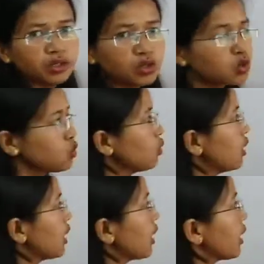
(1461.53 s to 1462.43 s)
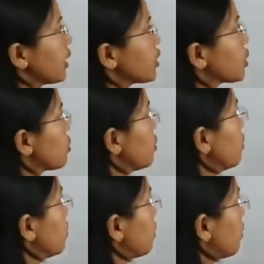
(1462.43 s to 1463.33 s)
2,
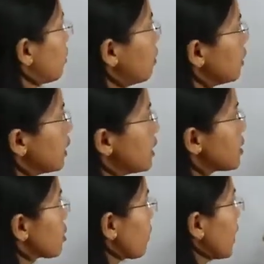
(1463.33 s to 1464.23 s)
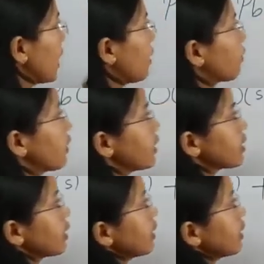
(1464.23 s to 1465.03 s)
H2O. So we are left with